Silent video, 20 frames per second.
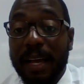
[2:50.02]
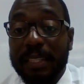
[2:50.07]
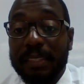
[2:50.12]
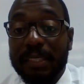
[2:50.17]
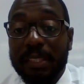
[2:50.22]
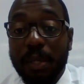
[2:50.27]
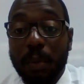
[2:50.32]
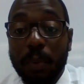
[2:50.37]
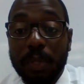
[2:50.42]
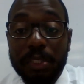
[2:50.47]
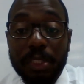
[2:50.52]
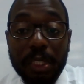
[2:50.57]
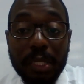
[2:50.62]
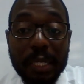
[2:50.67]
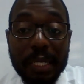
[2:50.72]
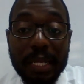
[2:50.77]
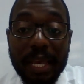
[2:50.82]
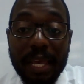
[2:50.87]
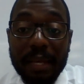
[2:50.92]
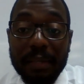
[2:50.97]
So what you're
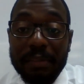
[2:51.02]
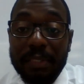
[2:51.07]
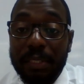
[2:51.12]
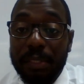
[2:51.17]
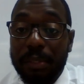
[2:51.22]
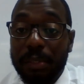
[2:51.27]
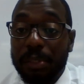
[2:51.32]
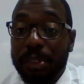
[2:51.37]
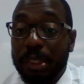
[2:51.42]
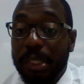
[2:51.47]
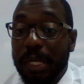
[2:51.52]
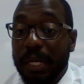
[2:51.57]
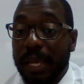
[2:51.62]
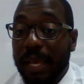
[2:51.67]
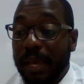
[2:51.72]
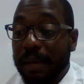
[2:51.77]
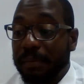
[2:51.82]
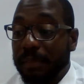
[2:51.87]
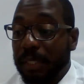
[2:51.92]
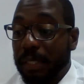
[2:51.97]
going to have to do is you're going
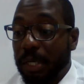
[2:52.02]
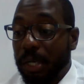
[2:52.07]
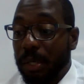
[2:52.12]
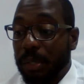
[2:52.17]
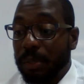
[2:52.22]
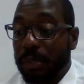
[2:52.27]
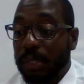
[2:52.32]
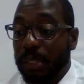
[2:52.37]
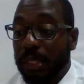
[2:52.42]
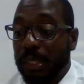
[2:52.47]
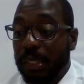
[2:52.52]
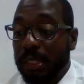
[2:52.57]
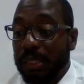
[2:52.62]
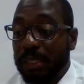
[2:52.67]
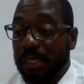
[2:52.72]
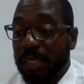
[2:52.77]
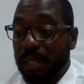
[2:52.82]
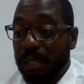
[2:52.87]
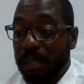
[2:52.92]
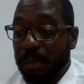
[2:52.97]
to have to go
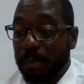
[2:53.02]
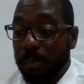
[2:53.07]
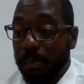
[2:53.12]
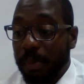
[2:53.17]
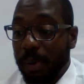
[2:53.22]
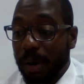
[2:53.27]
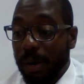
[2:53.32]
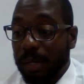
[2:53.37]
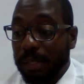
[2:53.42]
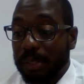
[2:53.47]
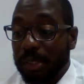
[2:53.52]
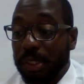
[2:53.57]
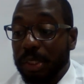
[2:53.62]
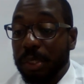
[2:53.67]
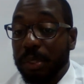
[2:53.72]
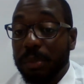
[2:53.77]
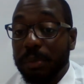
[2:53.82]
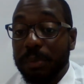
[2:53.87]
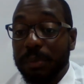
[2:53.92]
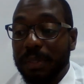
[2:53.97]
to part
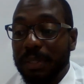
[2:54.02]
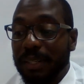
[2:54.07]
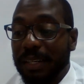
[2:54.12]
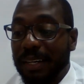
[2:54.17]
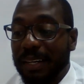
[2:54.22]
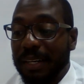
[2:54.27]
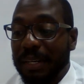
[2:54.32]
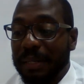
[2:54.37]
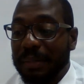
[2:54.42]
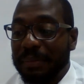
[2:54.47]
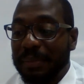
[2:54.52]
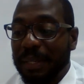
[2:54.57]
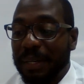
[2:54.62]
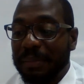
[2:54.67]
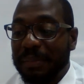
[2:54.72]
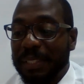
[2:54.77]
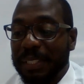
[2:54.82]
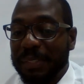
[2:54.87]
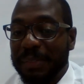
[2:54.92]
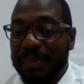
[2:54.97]
2
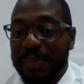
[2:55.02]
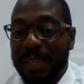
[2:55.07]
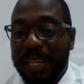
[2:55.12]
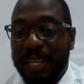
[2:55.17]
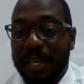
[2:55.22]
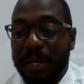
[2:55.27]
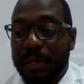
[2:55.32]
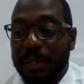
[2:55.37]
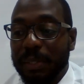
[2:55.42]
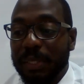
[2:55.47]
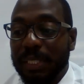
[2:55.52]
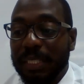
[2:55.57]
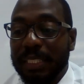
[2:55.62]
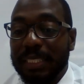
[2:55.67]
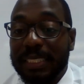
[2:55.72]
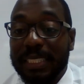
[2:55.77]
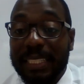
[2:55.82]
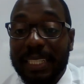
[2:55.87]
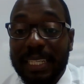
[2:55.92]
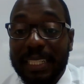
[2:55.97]
of this video
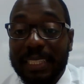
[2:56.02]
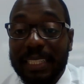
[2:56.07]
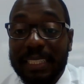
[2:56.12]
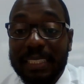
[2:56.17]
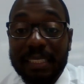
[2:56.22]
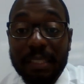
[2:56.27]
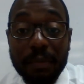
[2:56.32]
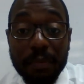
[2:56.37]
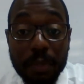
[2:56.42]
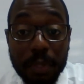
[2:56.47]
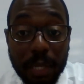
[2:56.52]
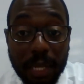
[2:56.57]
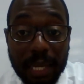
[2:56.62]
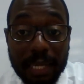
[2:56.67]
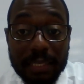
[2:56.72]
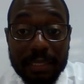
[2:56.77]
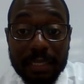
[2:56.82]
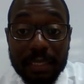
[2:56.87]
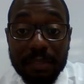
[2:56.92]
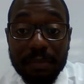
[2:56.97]
to get this. If you
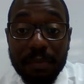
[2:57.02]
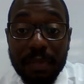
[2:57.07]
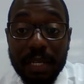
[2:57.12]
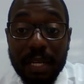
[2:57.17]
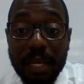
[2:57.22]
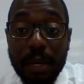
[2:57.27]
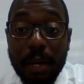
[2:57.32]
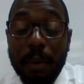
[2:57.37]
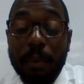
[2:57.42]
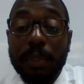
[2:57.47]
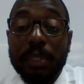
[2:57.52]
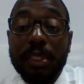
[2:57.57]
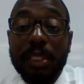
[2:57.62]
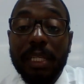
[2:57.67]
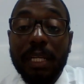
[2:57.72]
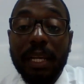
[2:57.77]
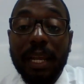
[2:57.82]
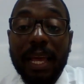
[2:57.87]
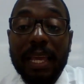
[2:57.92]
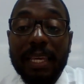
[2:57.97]
like this video, I want you
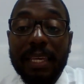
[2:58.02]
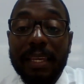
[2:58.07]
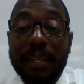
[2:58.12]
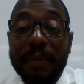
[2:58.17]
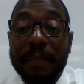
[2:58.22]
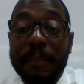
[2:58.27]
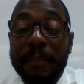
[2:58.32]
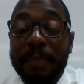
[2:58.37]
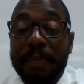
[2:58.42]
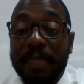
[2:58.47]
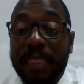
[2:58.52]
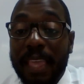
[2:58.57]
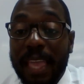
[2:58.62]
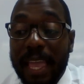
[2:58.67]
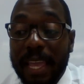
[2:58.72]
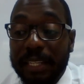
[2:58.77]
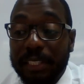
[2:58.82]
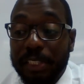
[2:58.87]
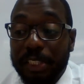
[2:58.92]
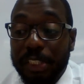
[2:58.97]
to like it
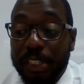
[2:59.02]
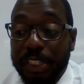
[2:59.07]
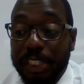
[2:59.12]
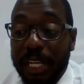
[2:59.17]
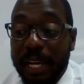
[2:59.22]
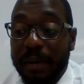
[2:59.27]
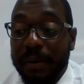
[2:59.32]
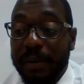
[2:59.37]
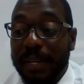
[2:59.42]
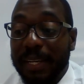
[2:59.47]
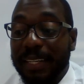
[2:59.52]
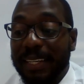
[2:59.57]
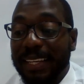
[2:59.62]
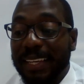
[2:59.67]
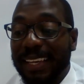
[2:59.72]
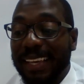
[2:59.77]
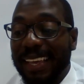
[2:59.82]
and share it.